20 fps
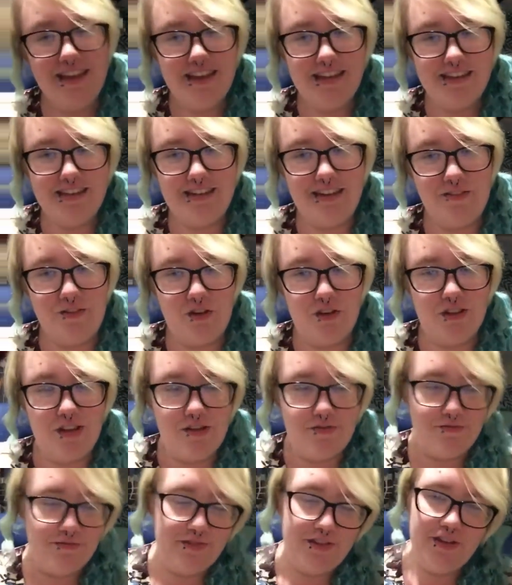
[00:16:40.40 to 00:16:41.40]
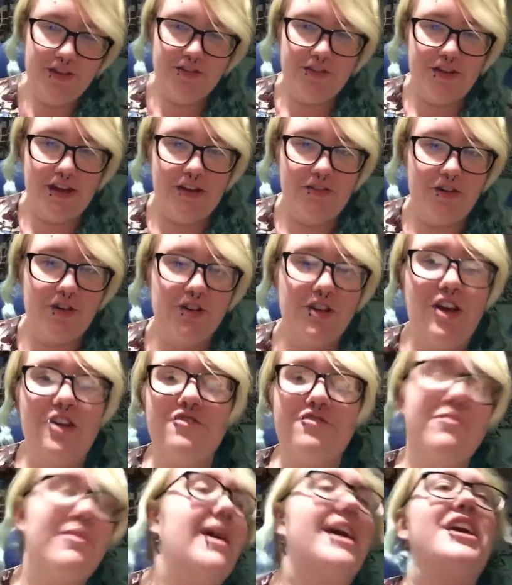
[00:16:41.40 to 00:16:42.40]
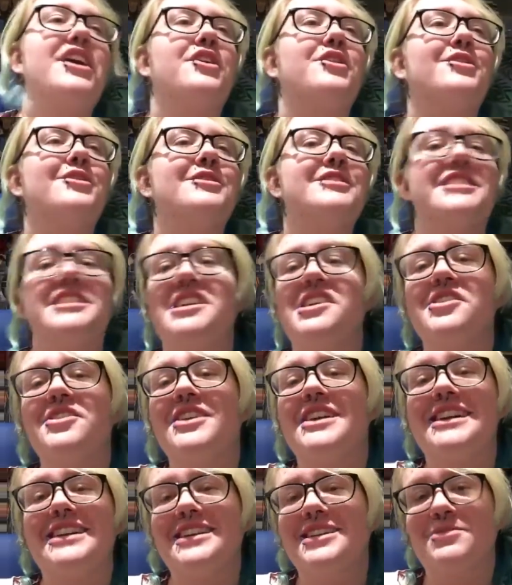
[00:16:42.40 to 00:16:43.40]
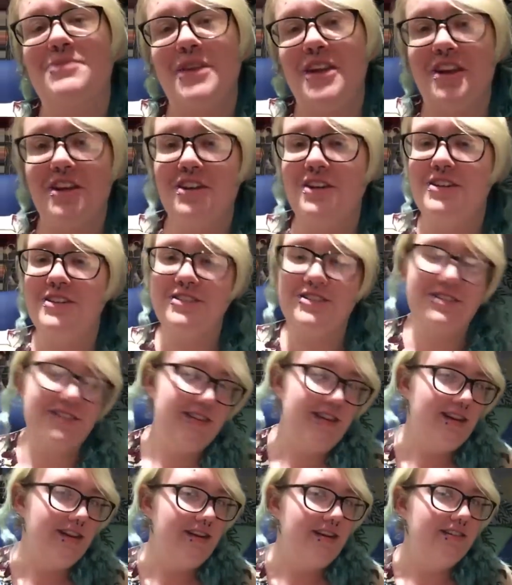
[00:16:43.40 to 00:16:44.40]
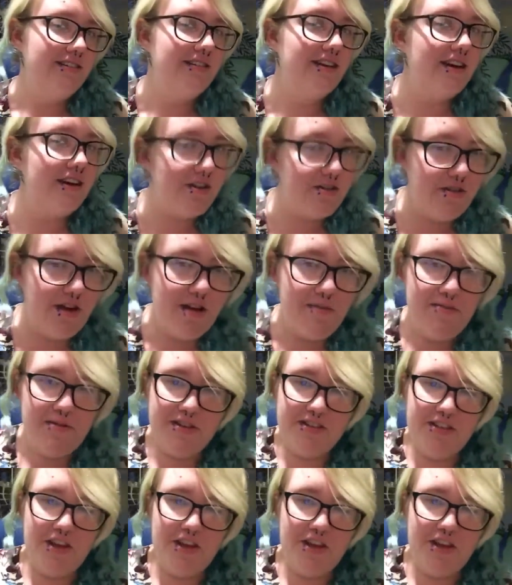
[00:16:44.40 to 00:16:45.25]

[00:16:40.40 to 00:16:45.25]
You'll never love my other series because Danganronpa is